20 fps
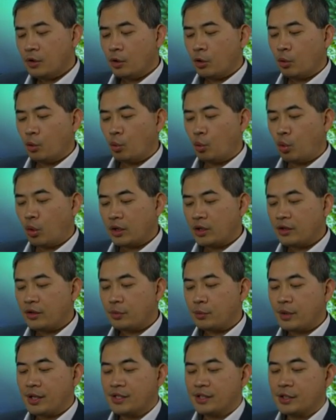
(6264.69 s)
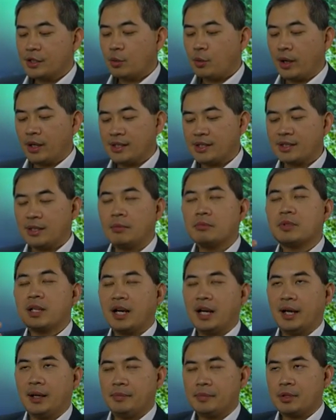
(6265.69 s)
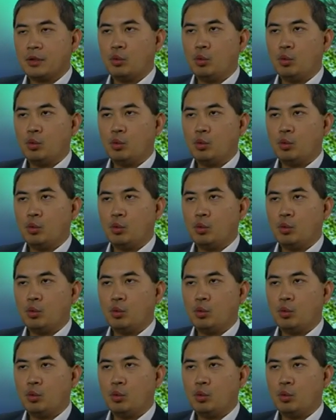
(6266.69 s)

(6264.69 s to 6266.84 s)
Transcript: one of the reasons why sometimes